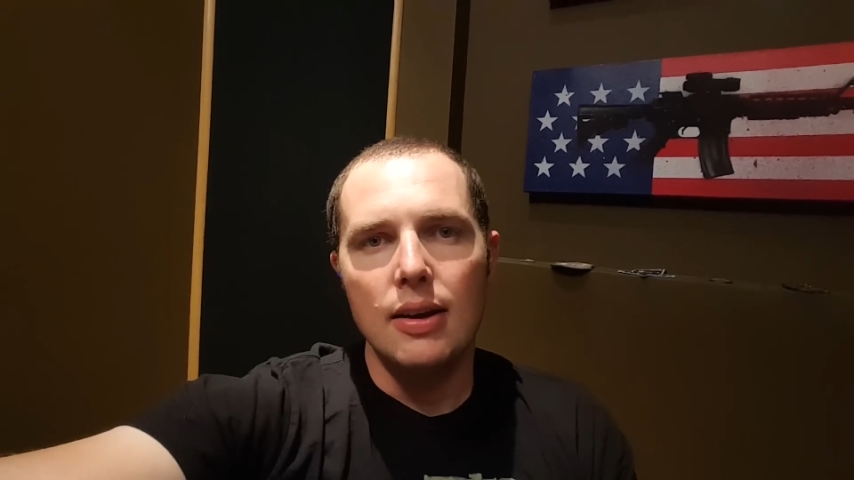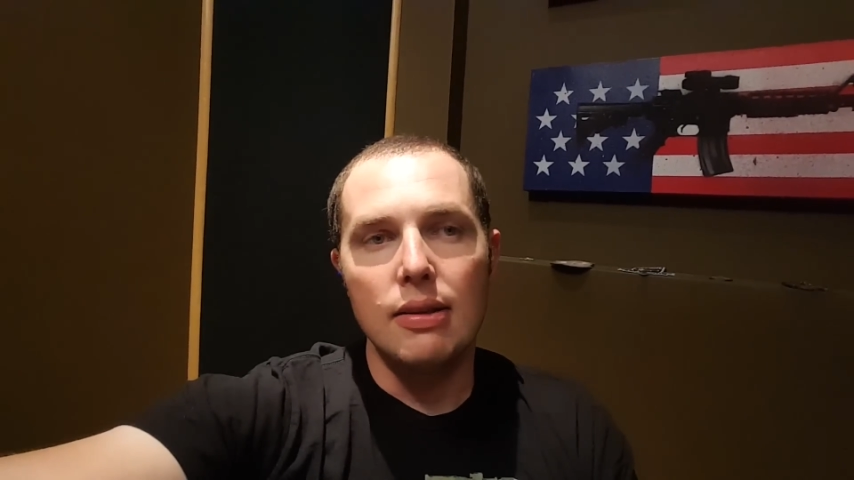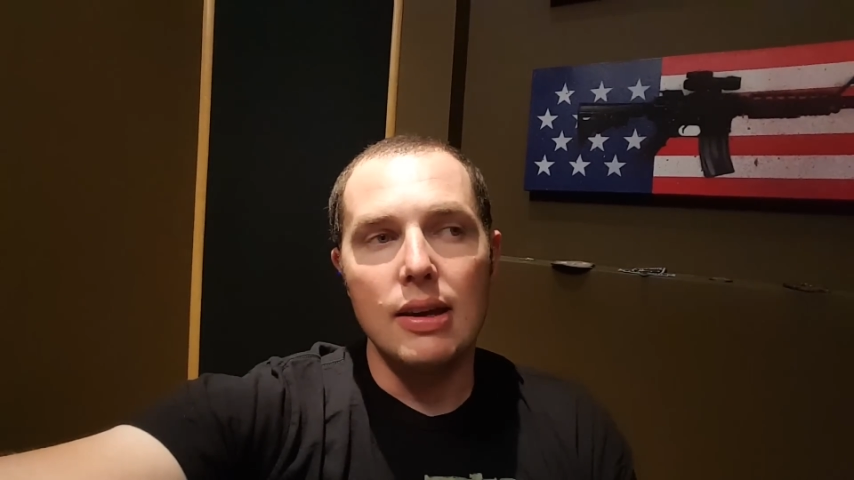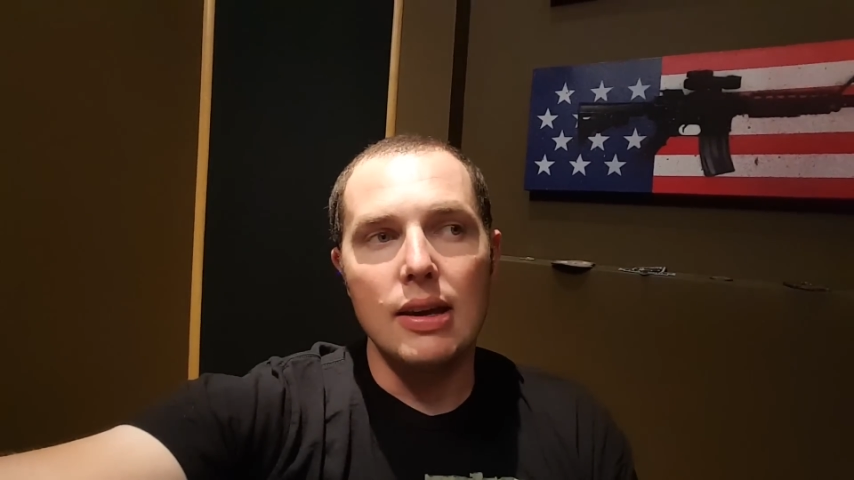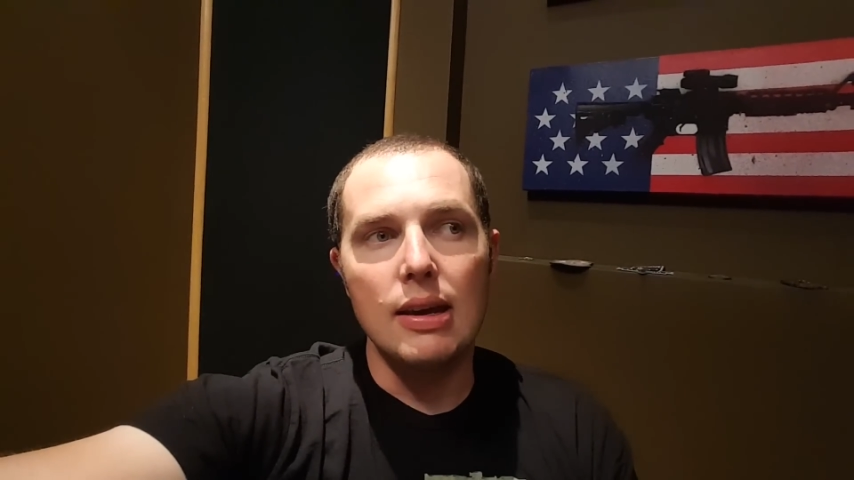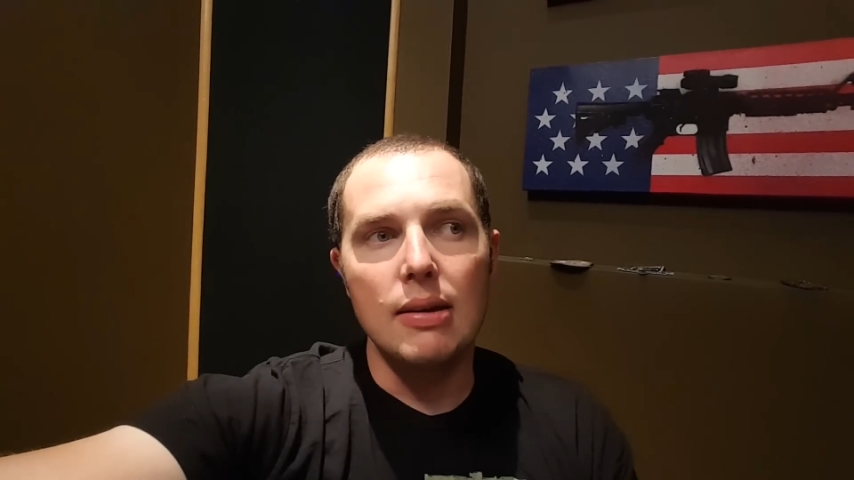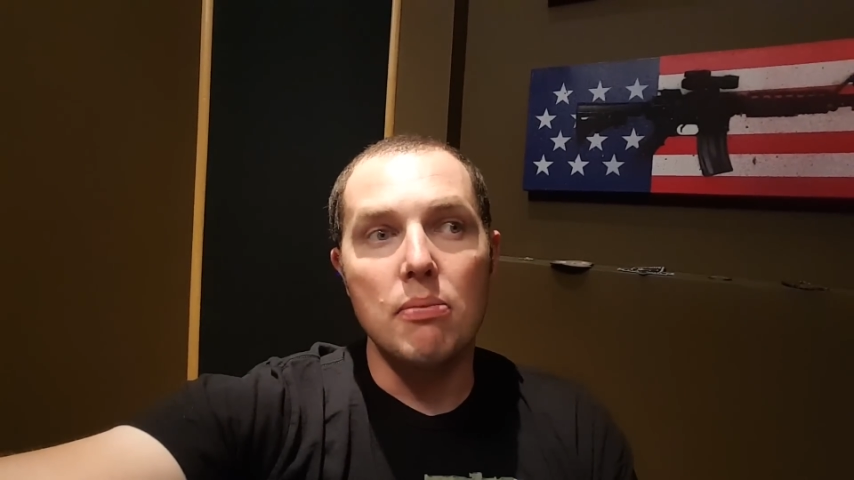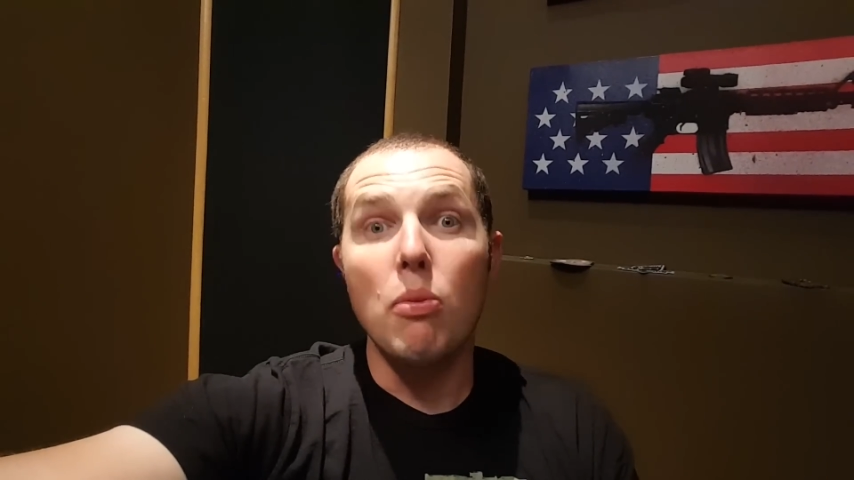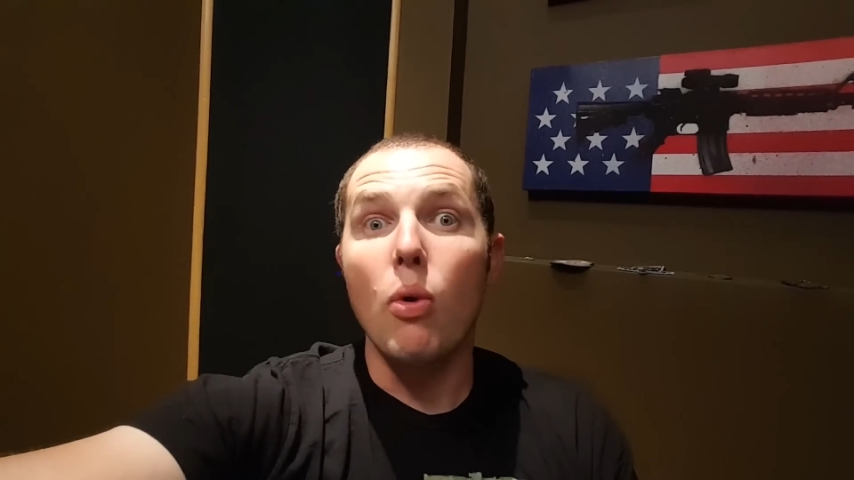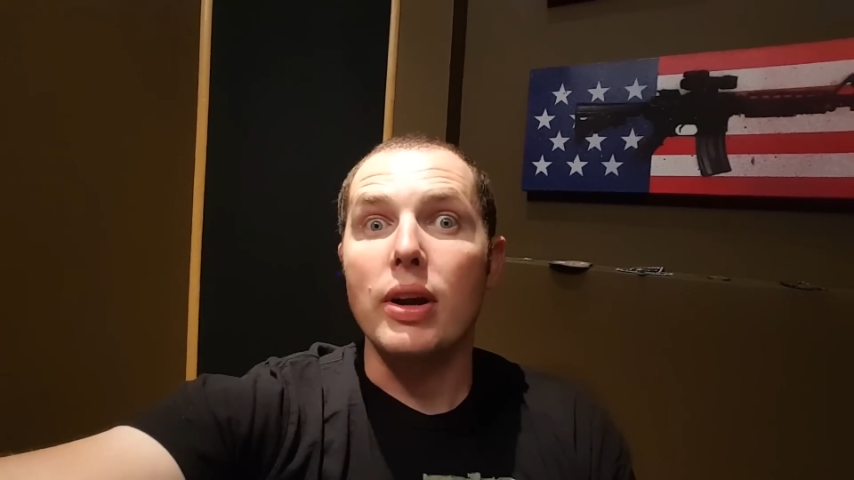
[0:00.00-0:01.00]
the
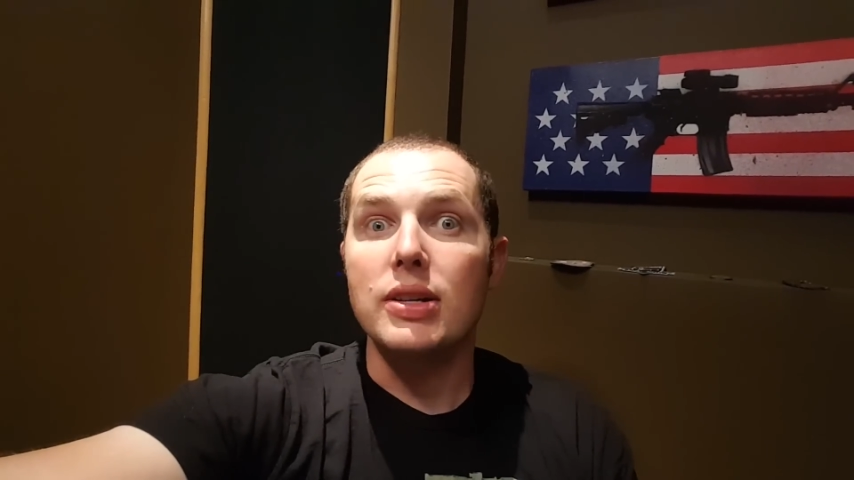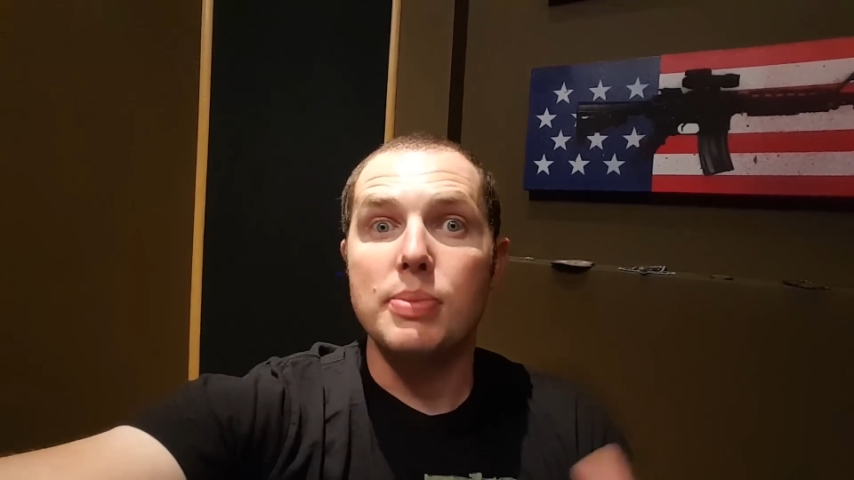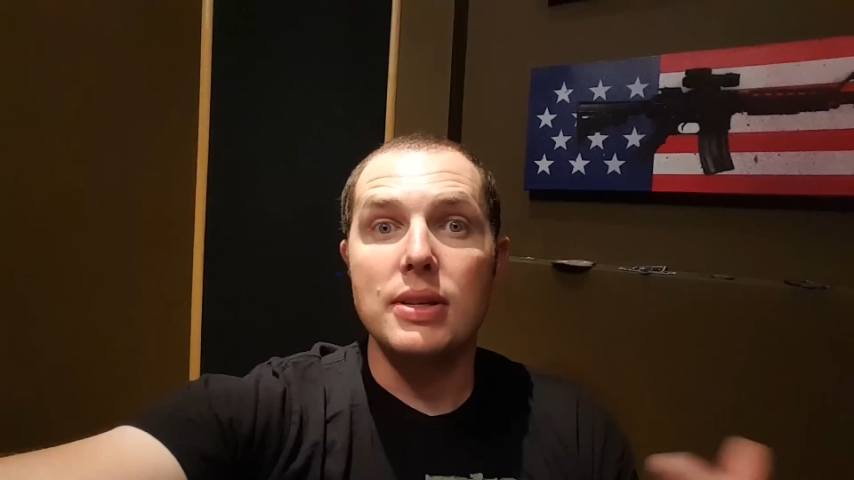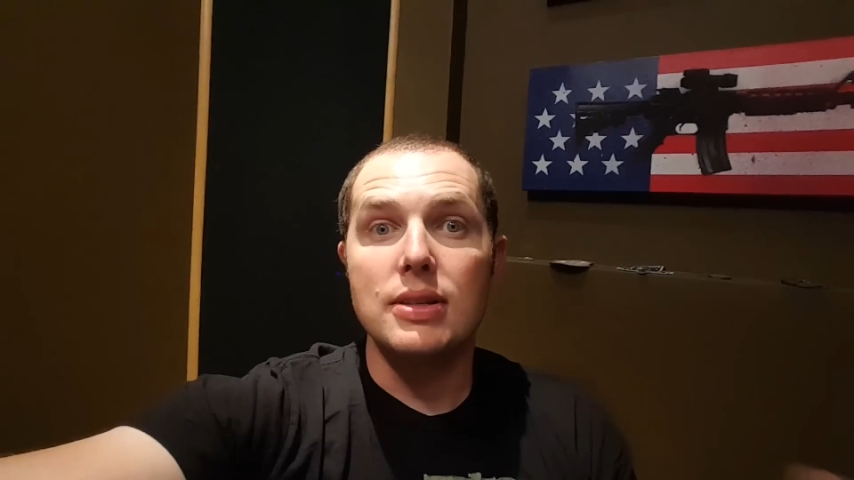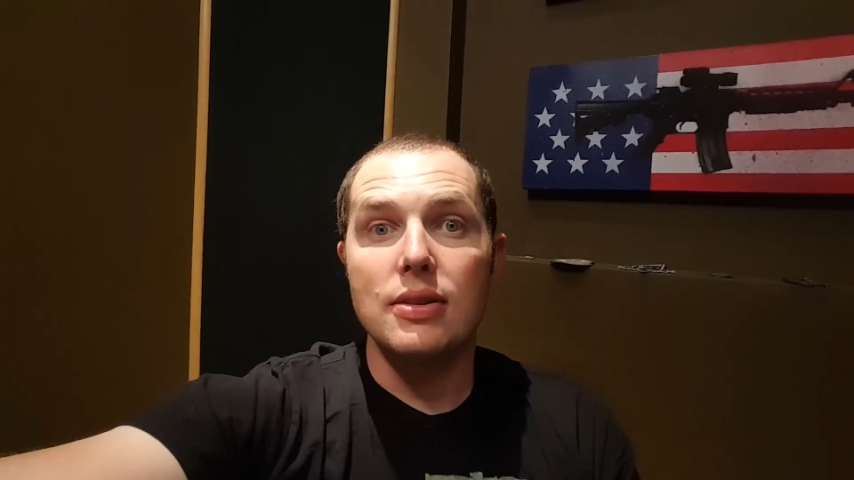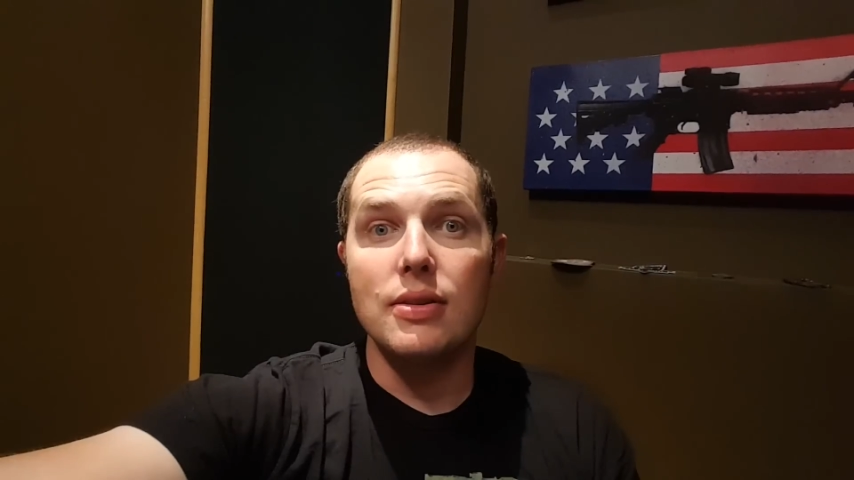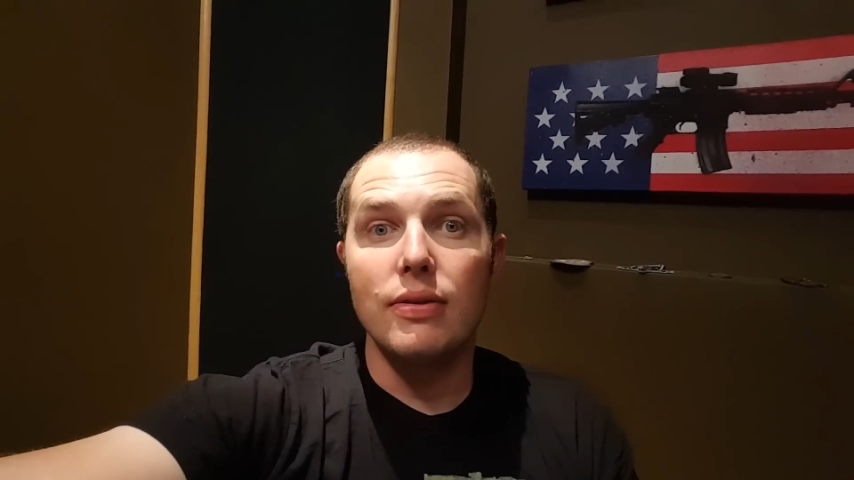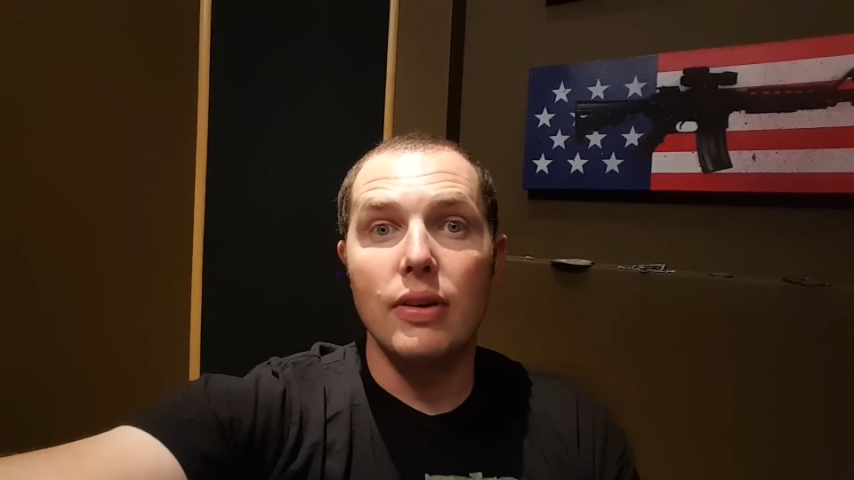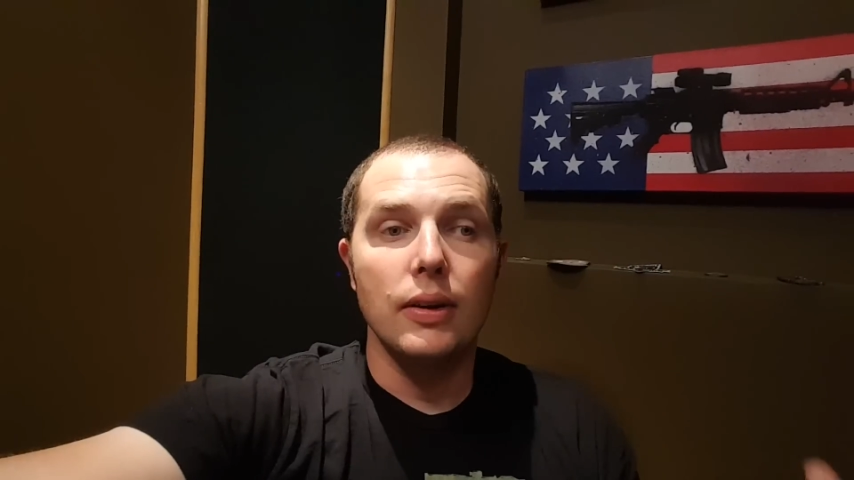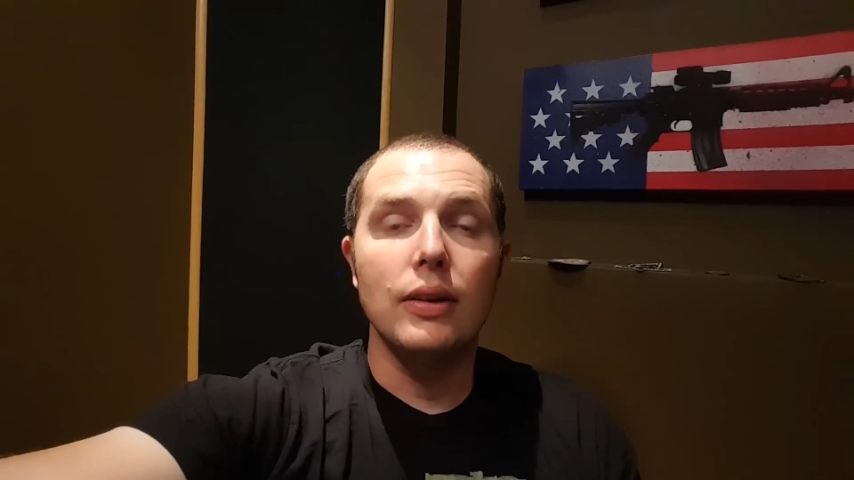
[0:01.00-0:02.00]
more expensive